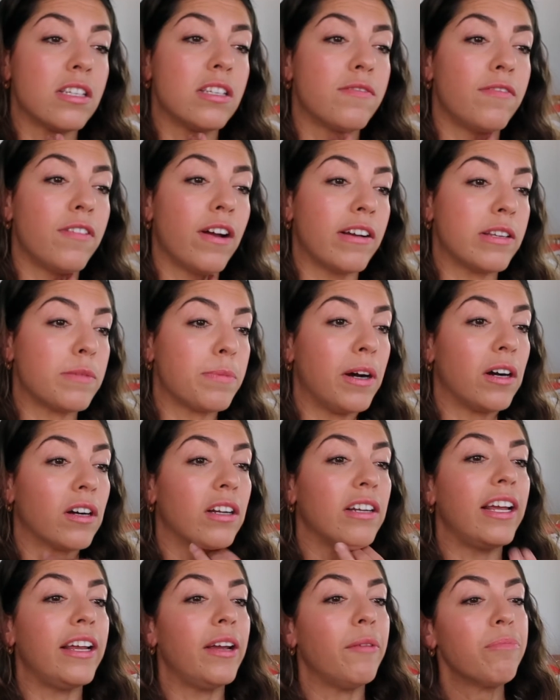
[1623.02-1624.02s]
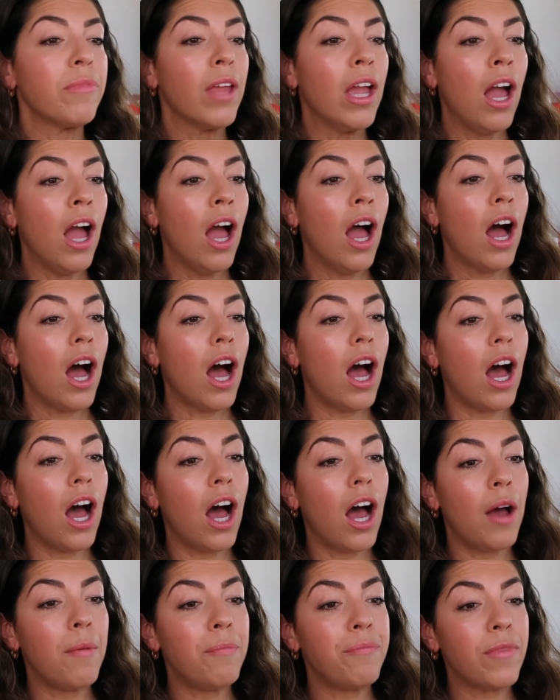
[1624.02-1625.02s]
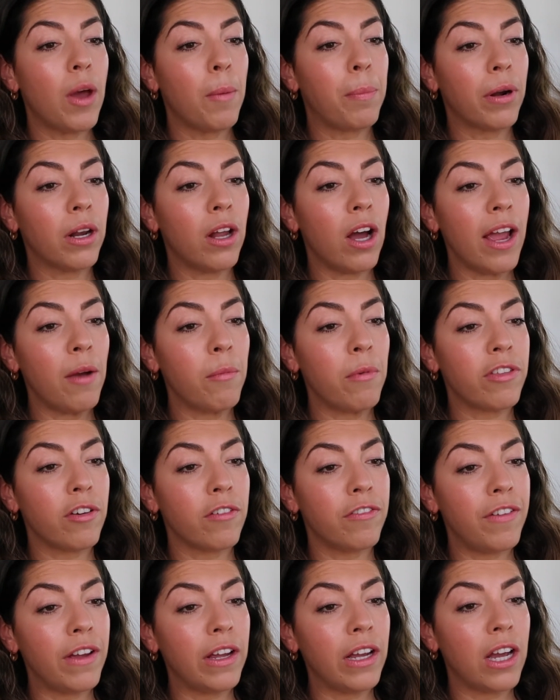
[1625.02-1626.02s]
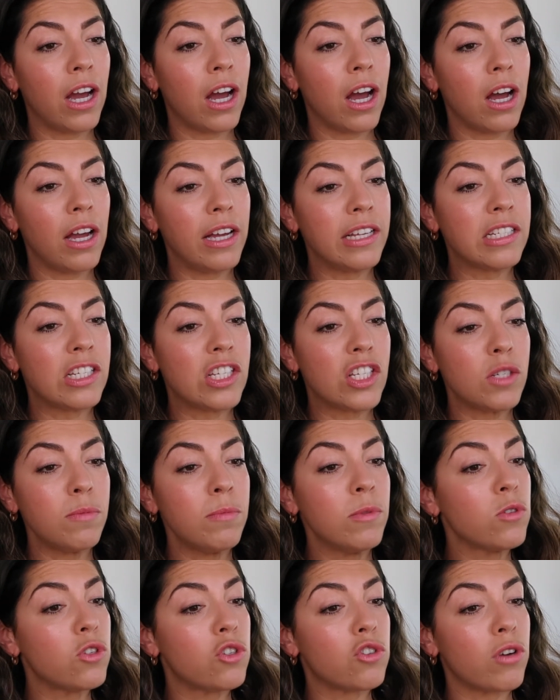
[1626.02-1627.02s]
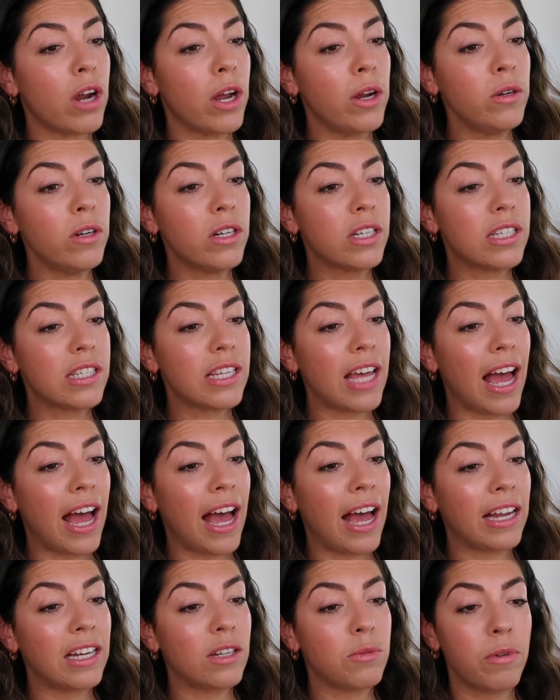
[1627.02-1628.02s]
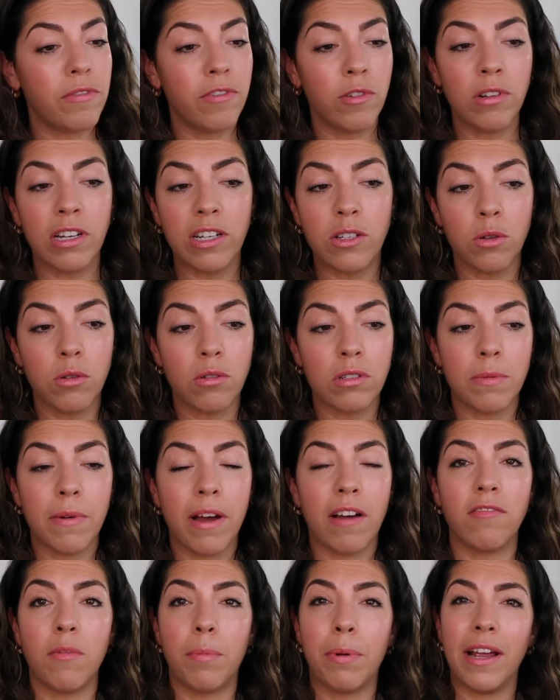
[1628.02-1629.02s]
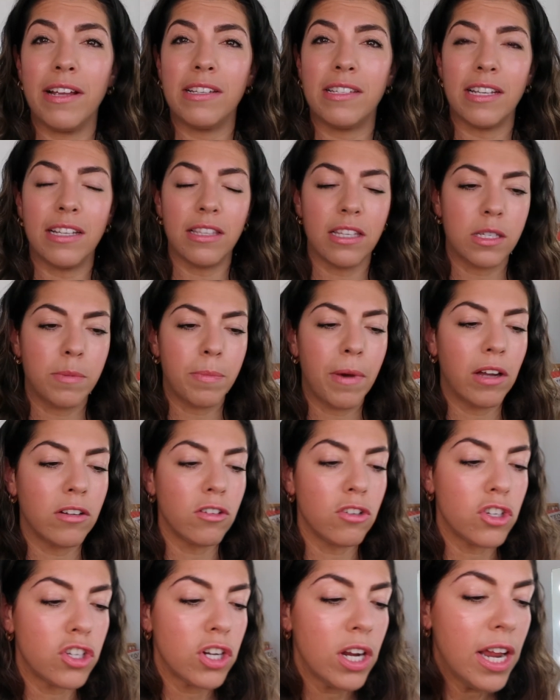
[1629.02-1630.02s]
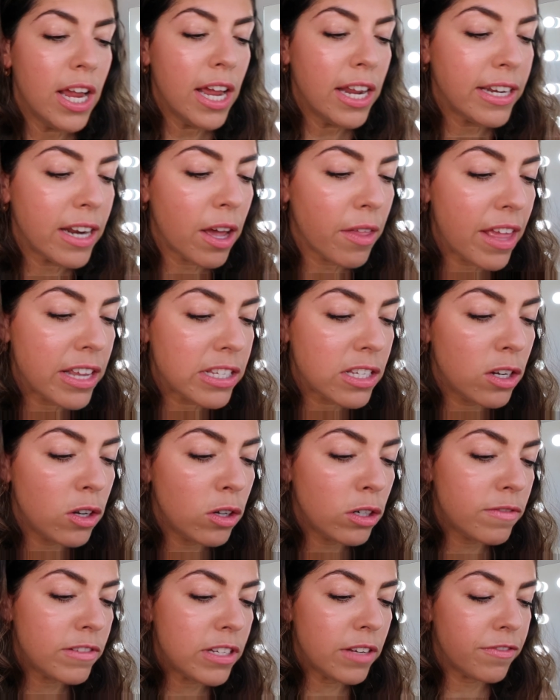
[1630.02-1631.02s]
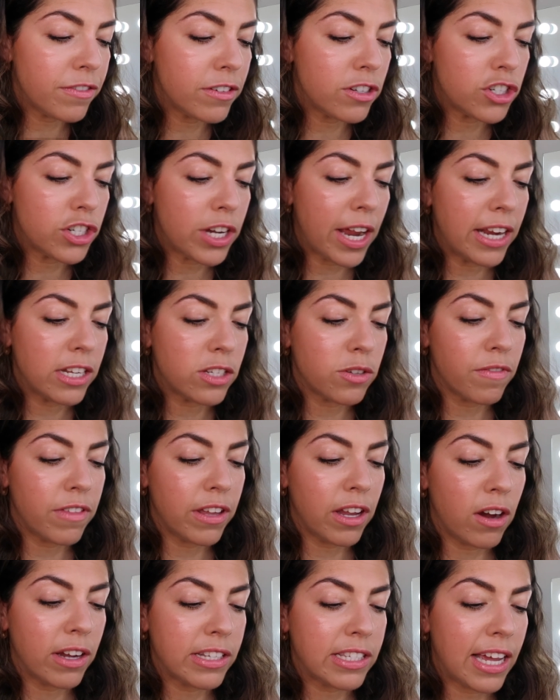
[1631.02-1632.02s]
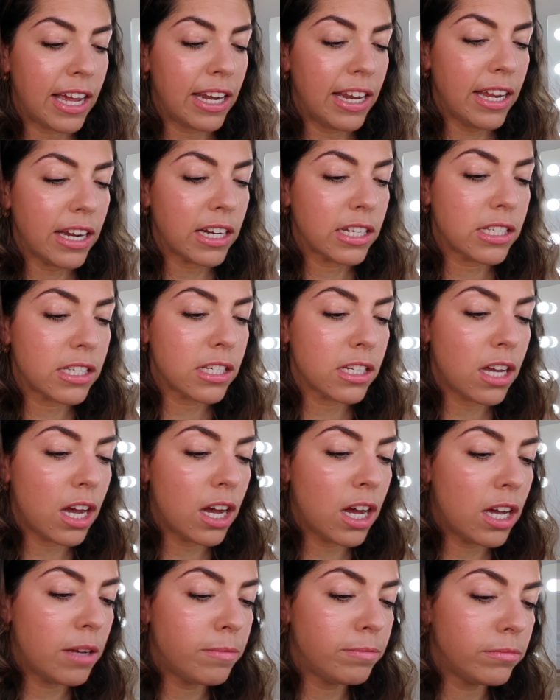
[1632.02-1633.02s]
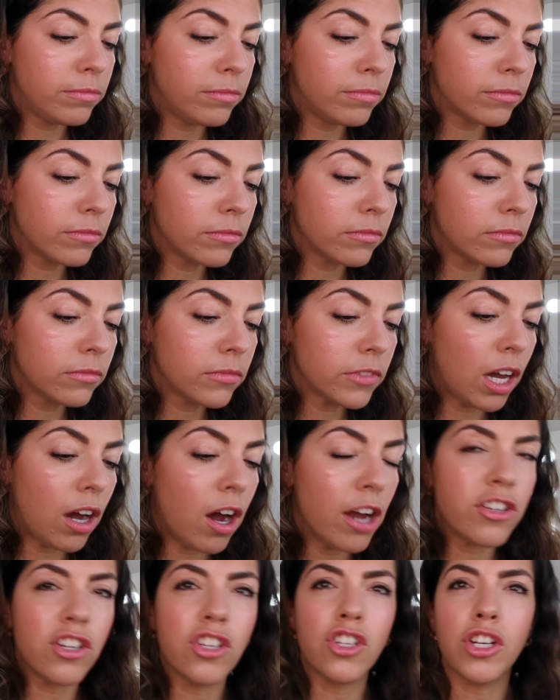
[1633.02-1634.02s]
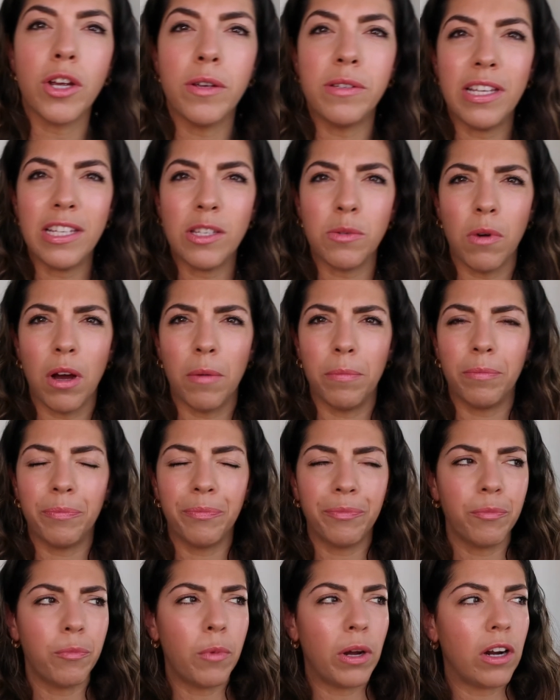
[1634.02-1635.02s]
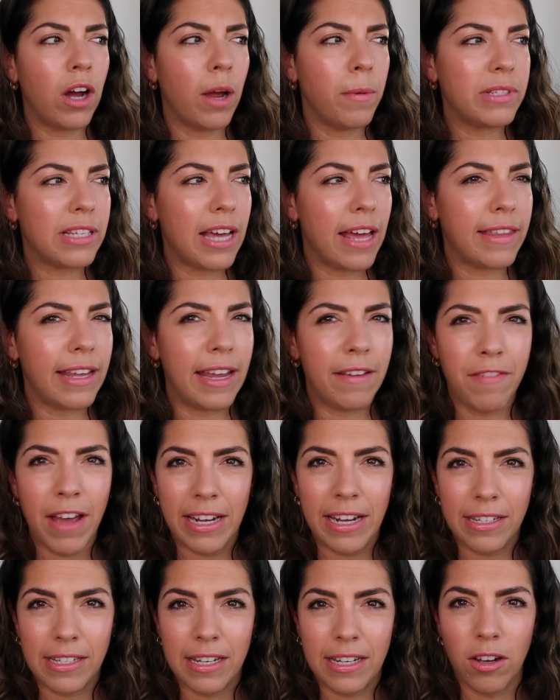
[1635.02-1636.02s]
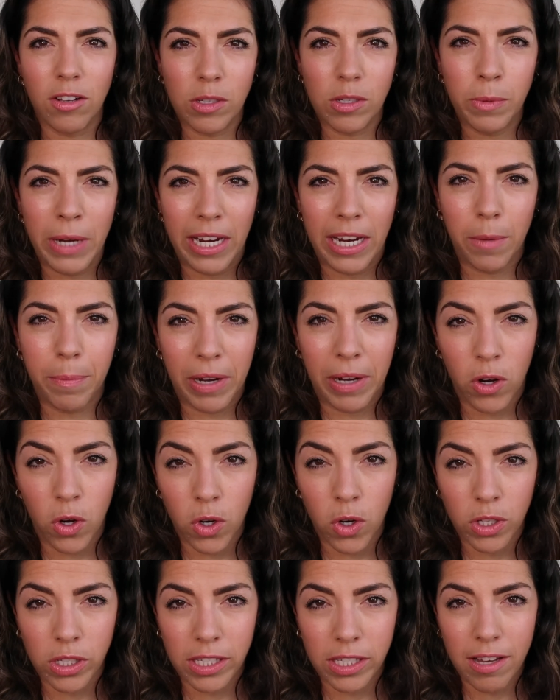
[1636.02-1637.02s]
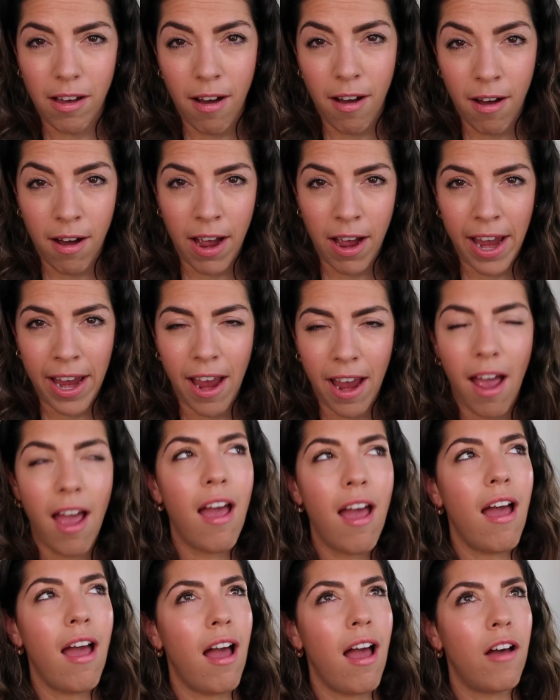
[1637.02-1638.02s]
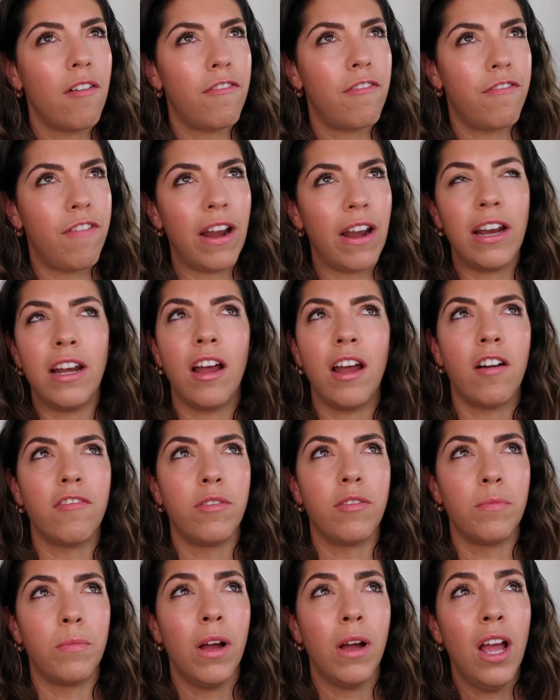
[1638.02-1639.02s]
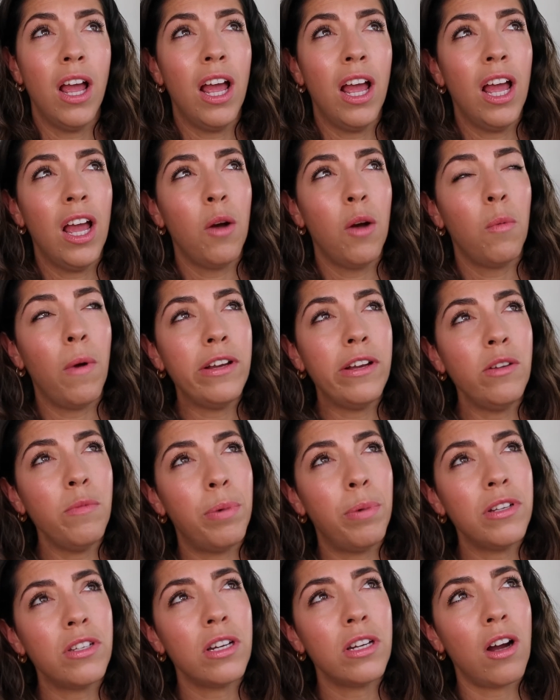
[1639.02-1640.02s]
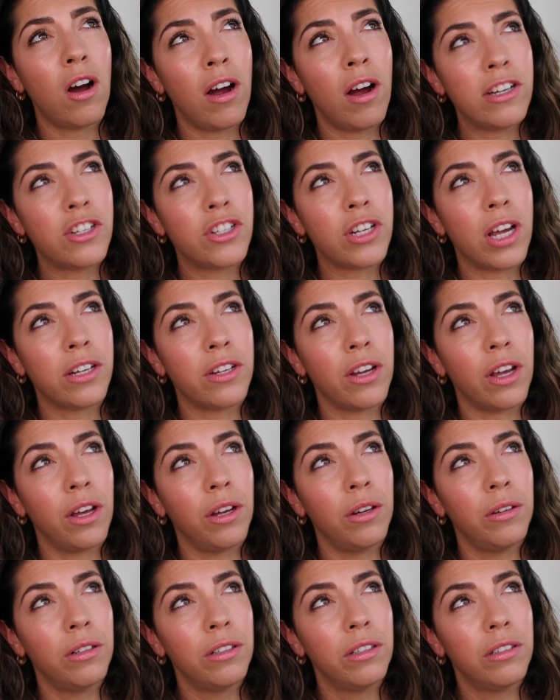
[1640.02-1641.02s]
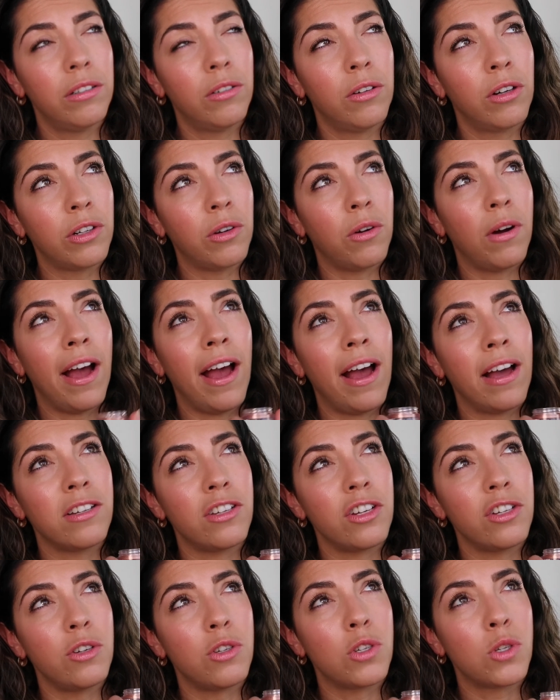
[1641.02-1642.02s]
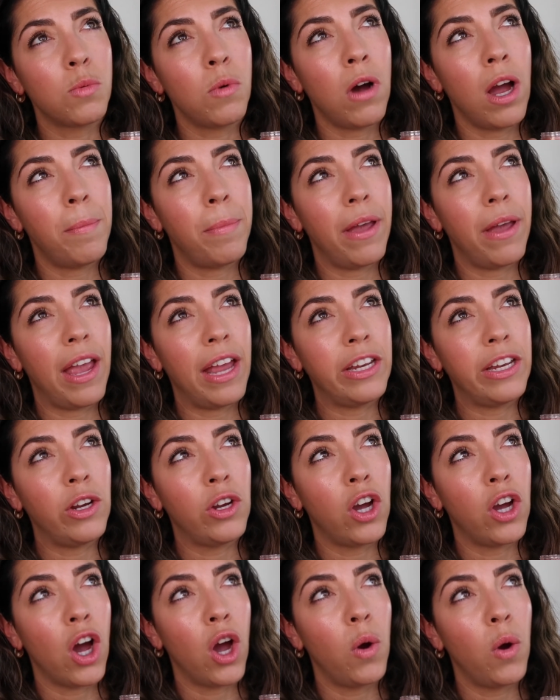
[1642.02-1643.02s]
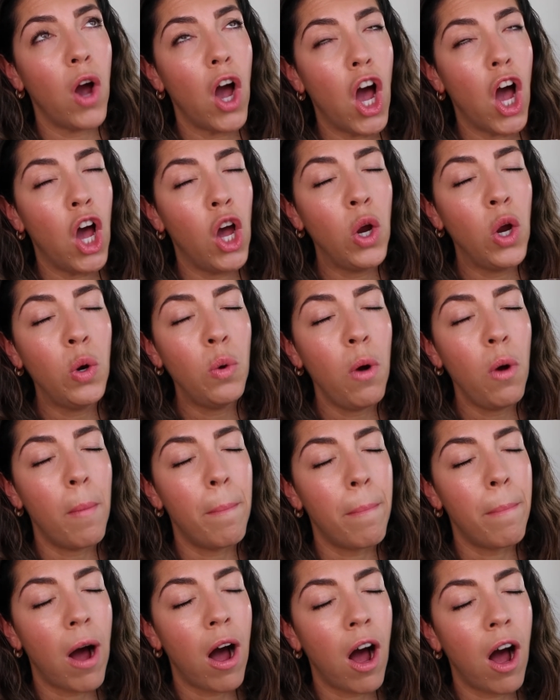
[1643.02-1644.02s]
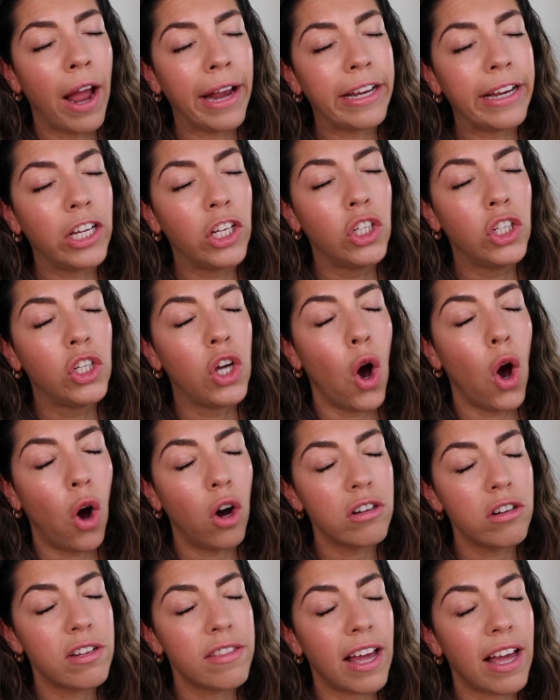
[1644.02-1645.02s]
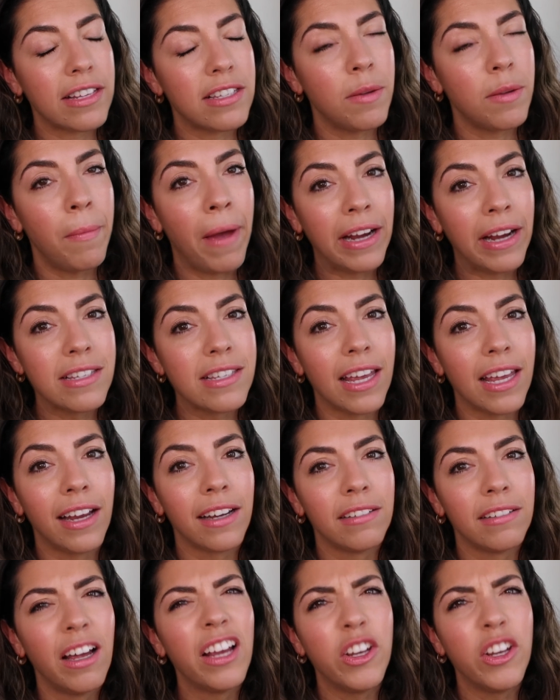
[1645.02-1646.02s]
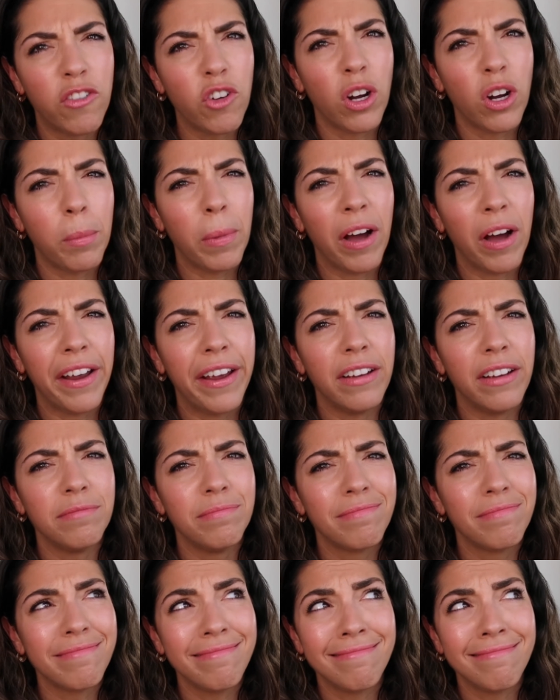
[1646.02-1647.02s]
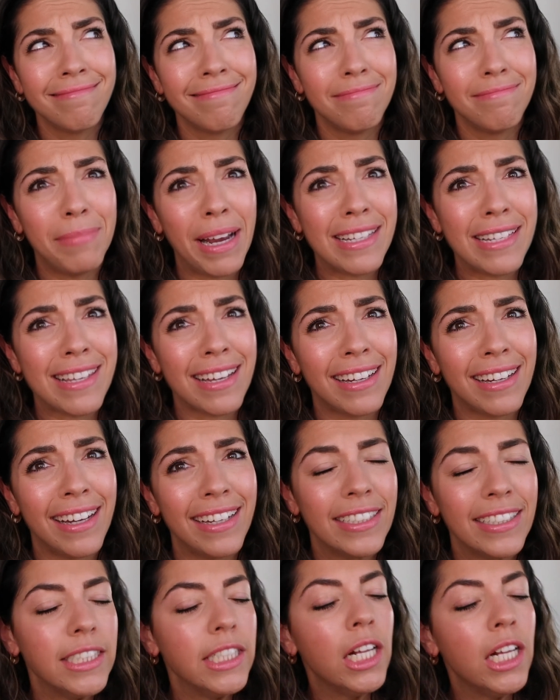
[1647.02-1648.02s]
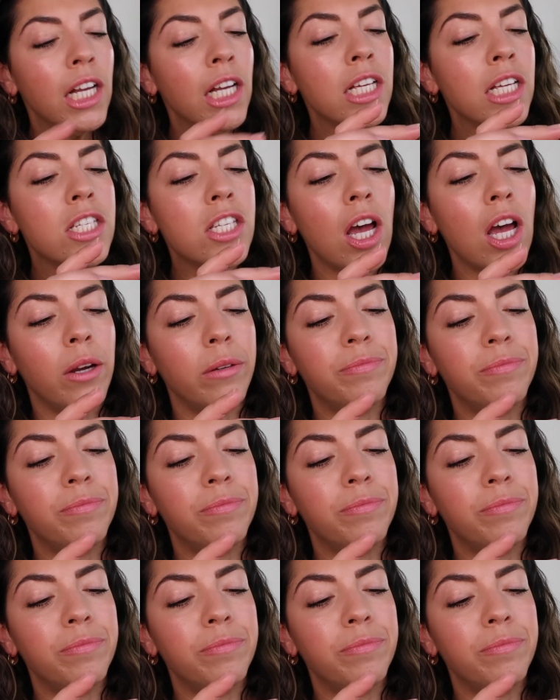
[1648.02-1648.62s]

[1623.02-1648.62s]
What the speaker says: it's very sparkly. Apply it with your finger in small strokes, and we've already talked about replacing the sponge. Now, there's a lot of different shades of the Eyetallics. I just chose this one when I was at the event last week because I fell in love. And when you put an eyeshadow on your hand and you swipe it and you go, oh my god, that's amazing, you've got to buy it, basically. So